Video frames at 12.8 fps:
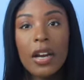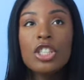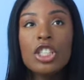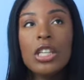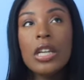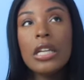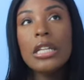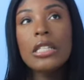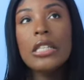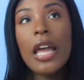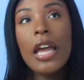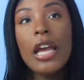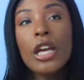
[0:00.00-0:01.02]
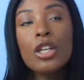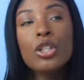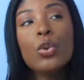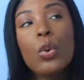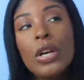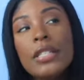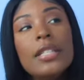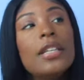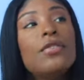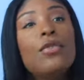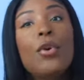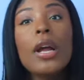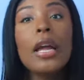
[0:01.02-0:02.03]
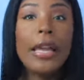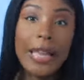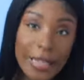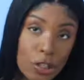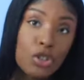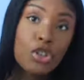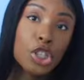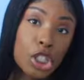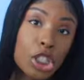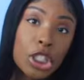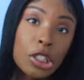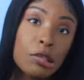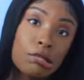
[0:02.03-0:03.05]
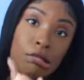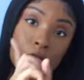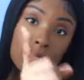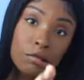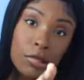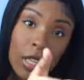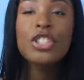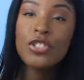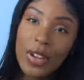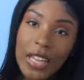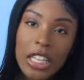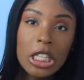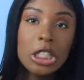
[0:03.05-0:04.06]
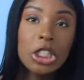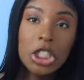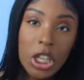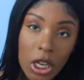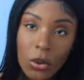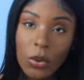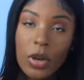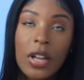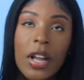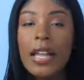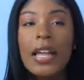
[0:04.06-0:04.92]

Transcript: She is a 24-inch straight Joan.